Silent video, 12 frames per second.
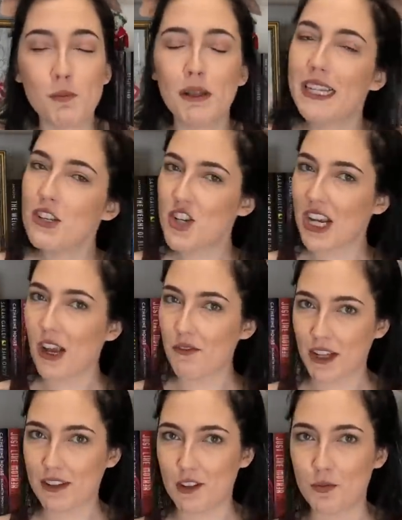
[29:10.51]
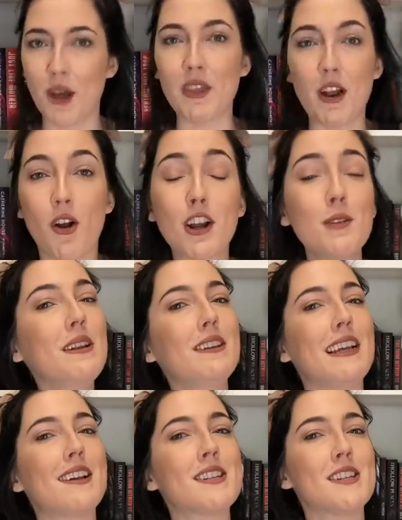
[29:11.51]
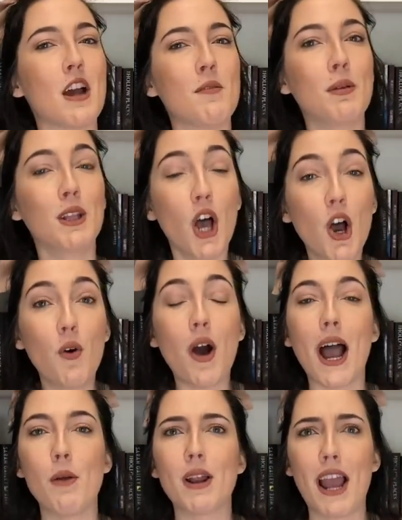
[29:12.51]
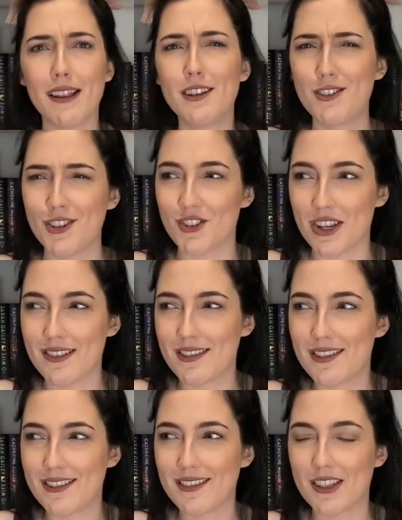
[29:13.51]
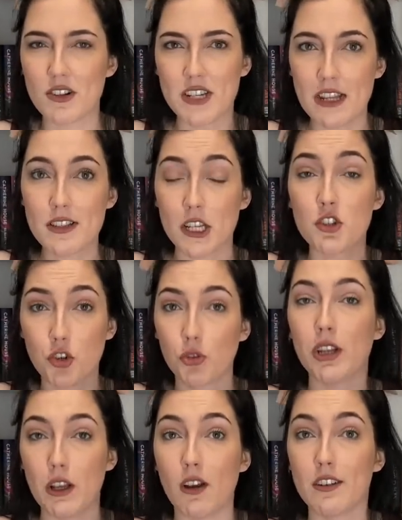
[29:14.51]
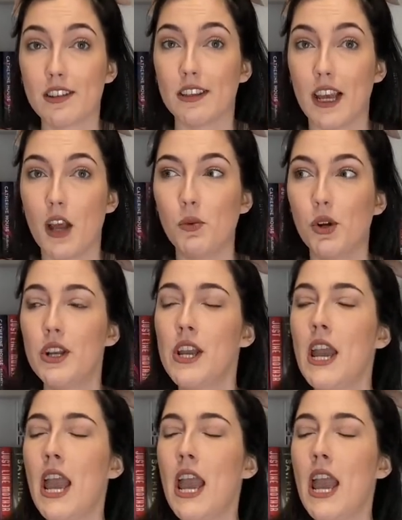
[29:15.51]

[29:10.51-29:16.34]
Please check out FlexiSpot. They are gonna be linked down below. I would highly suggest their desk, like truly, honestly, I would.